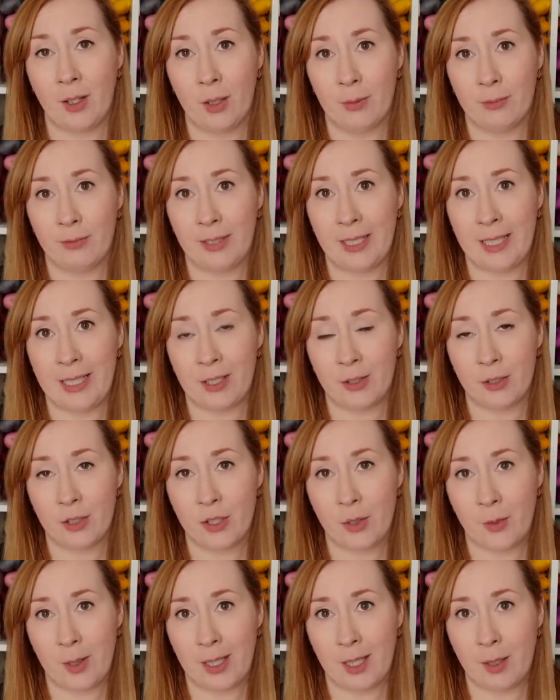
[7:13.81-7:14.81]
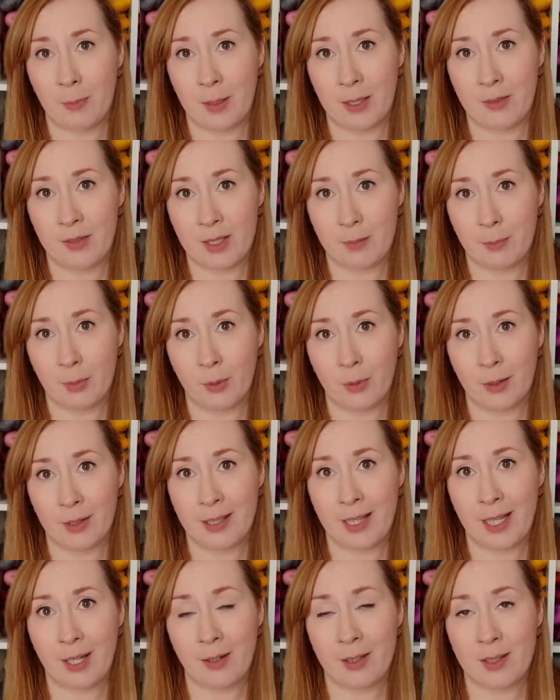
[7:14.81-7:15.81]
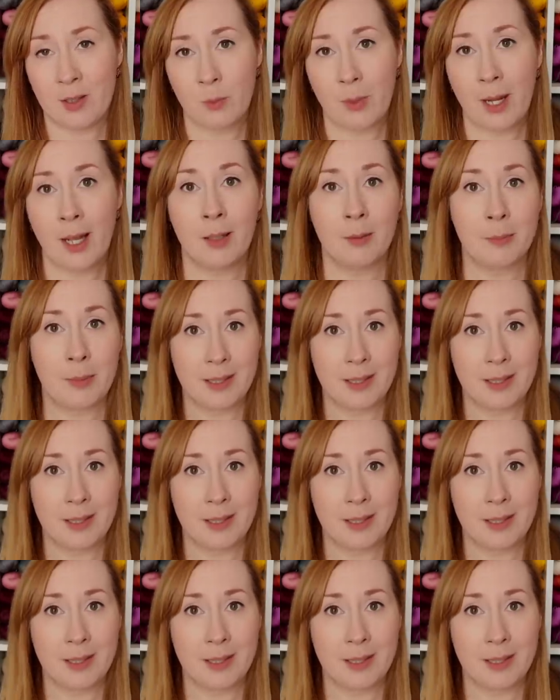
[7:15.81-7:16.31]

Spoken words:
hopefully you're showing a bit of support there as well,